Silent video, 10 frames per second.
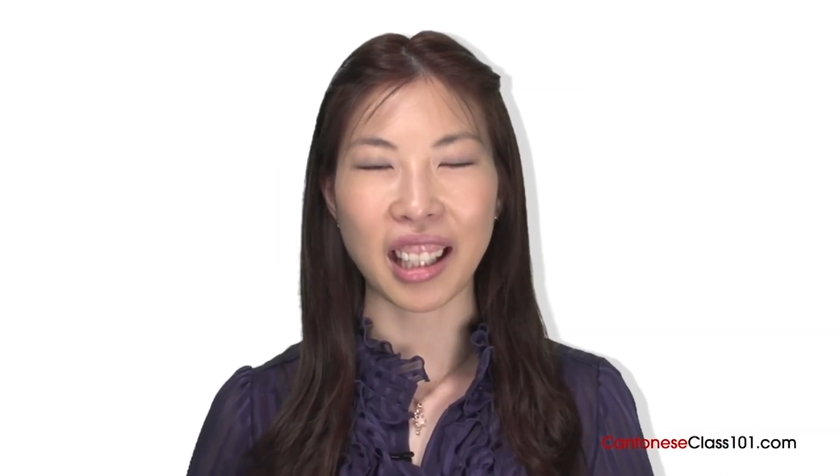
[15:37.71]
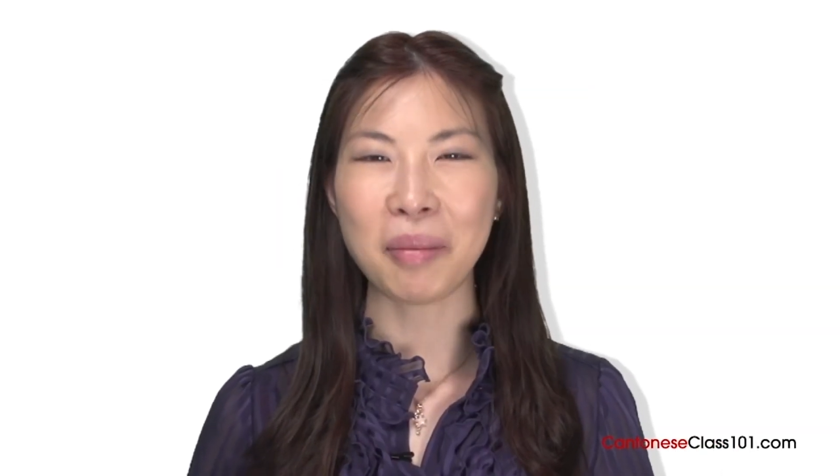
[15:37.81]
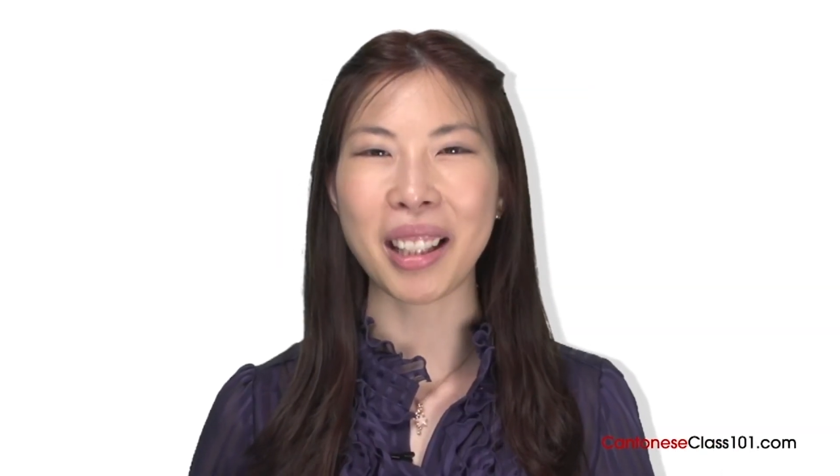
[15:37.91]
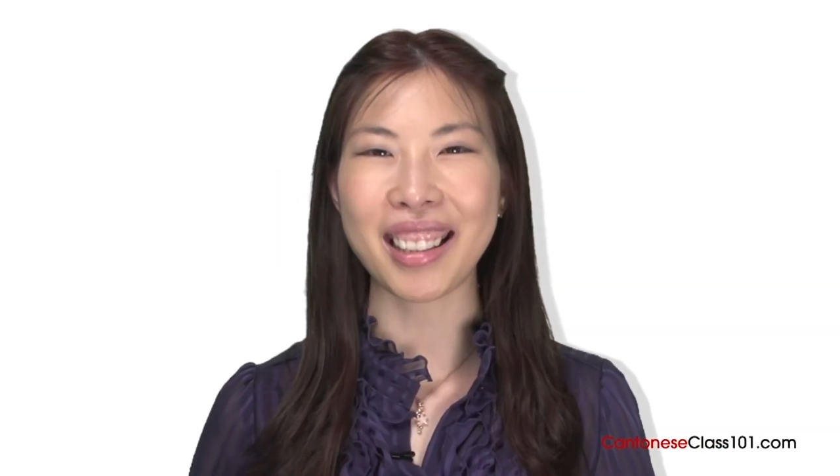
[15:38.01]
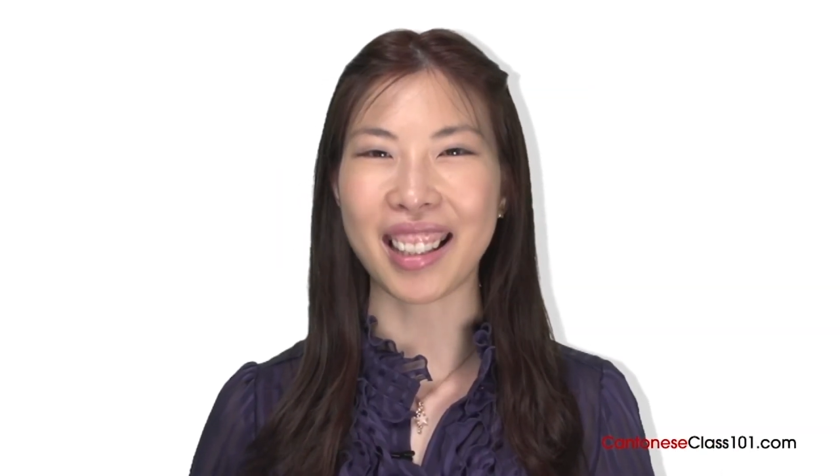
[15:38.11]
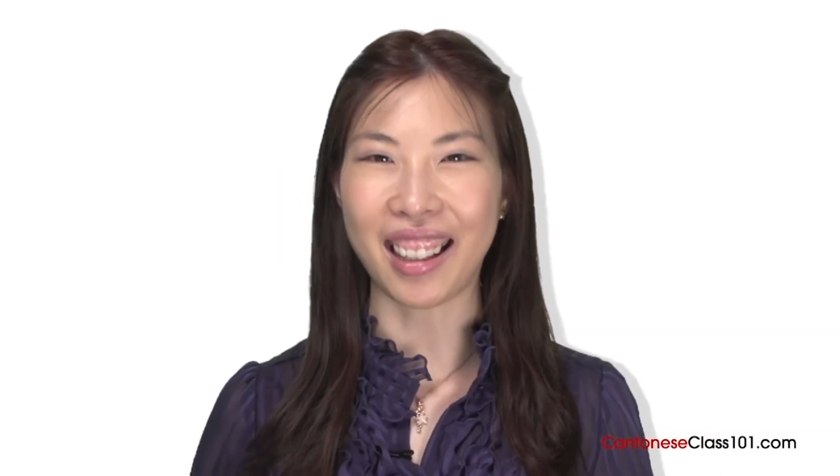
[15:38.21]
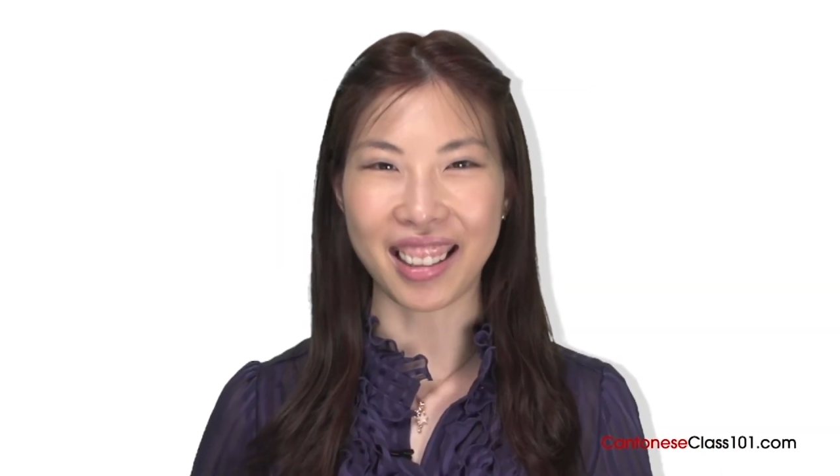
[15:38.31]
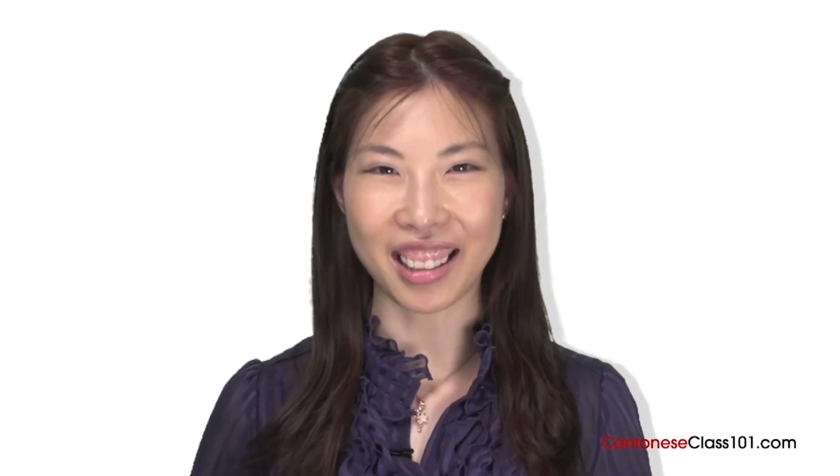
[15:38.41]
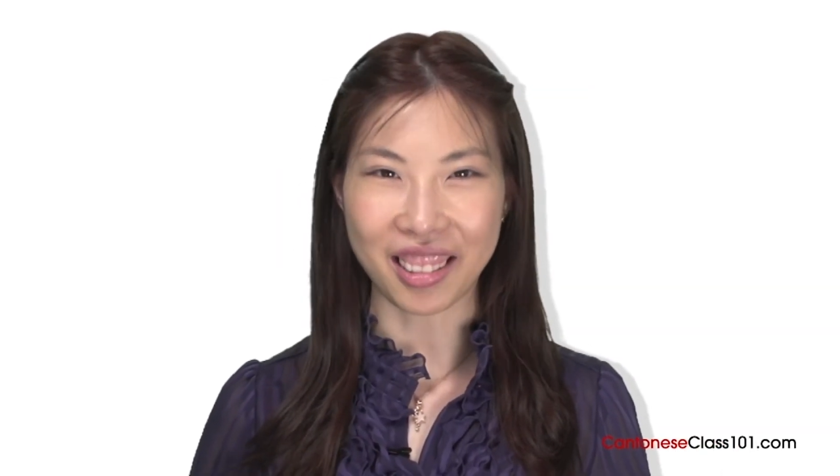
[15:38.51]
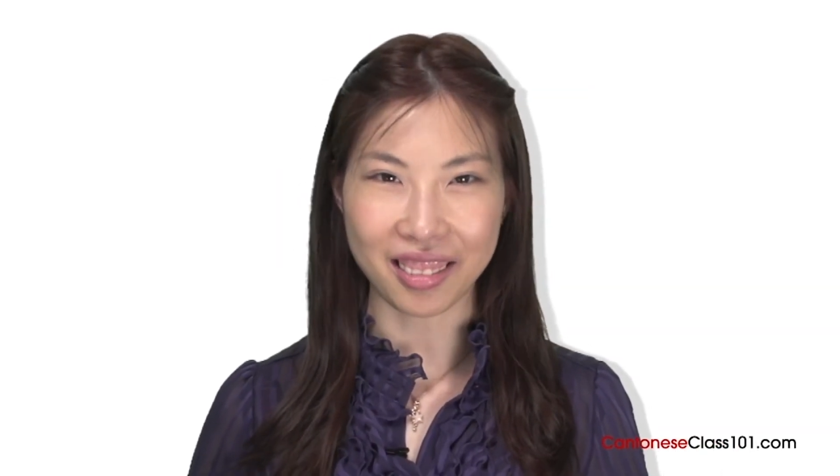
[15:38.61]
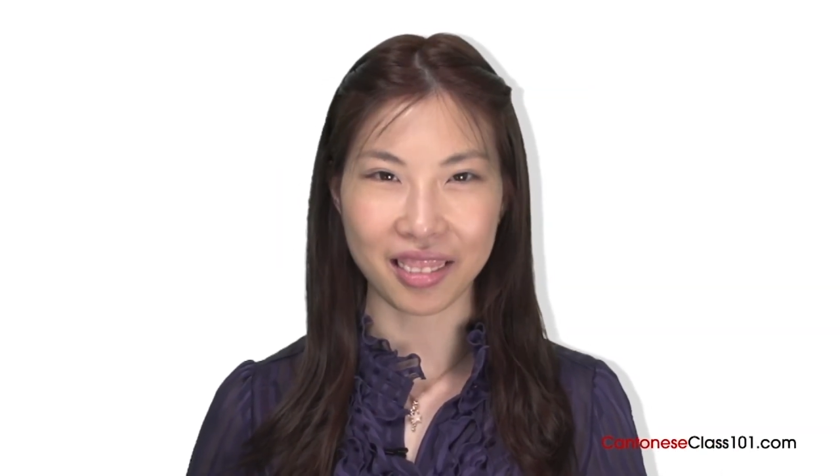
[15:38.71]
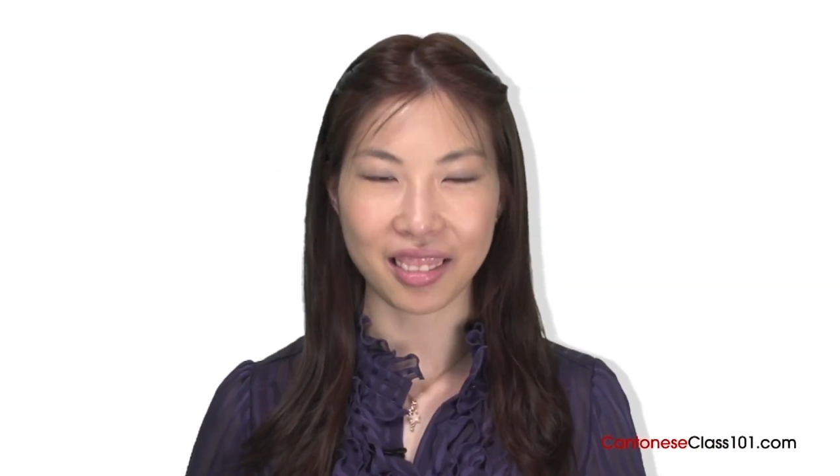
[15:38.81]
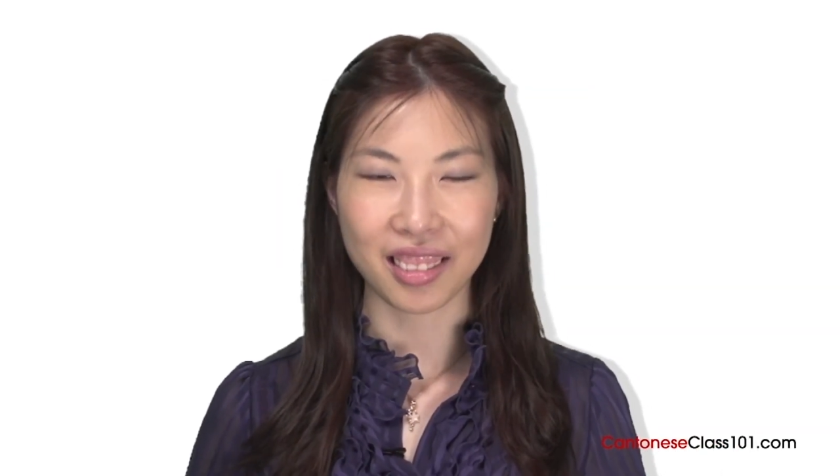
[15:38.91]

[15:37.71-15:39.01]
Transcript: I'm not telling you.